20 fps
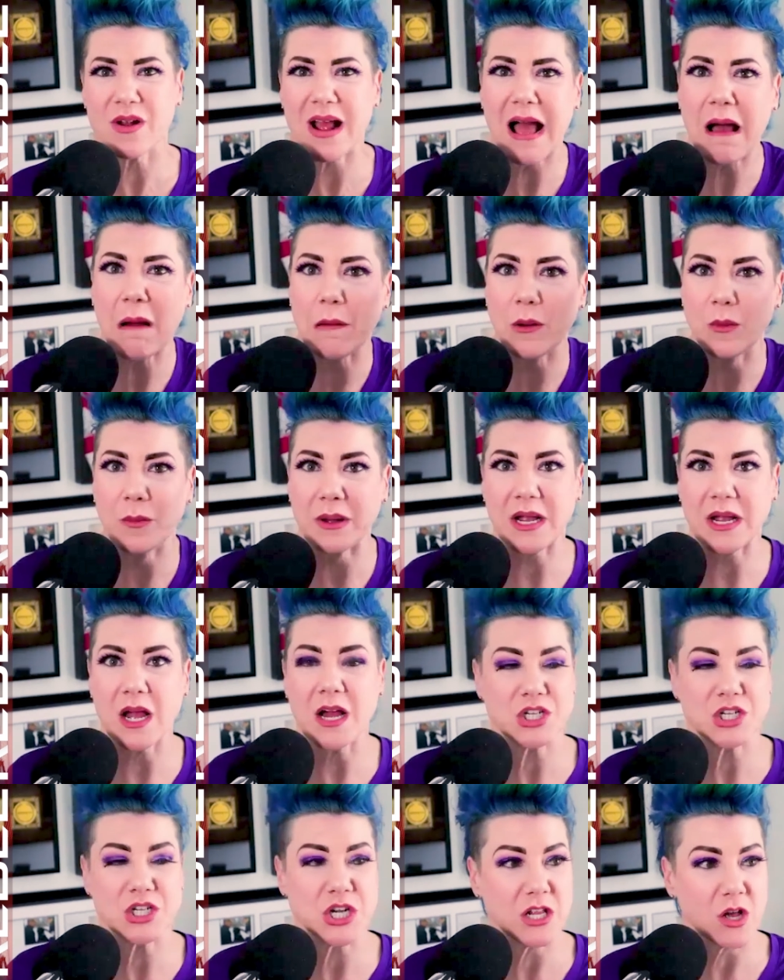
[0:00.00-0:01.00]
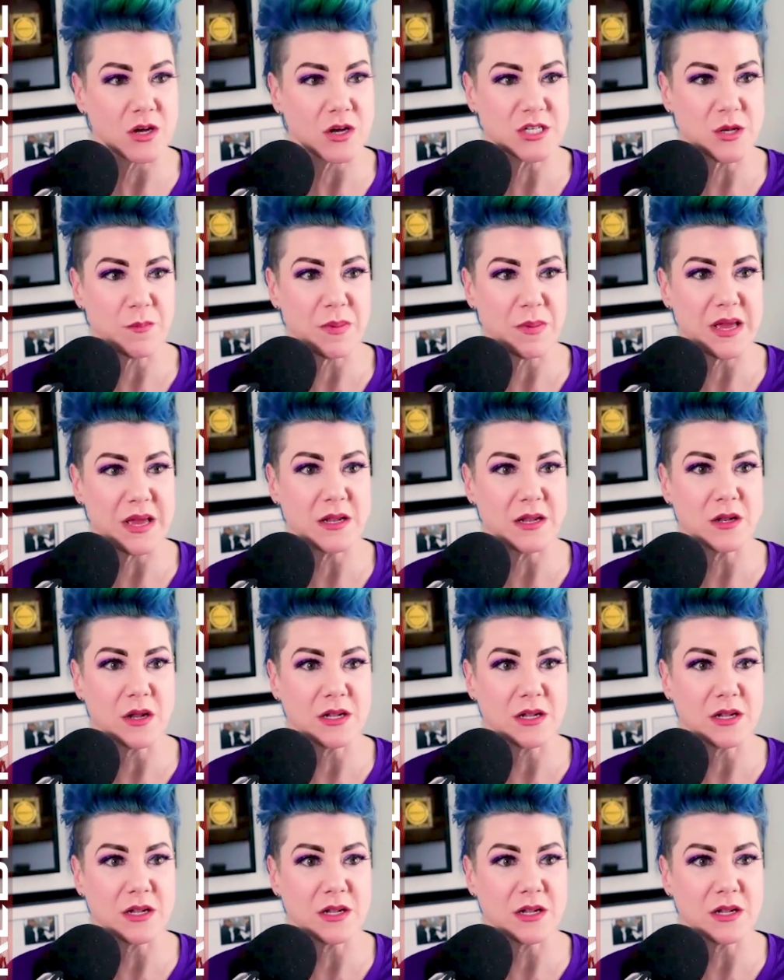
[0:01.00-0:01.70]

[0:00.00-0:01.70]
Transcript: How, oh my gosh, how long has it been?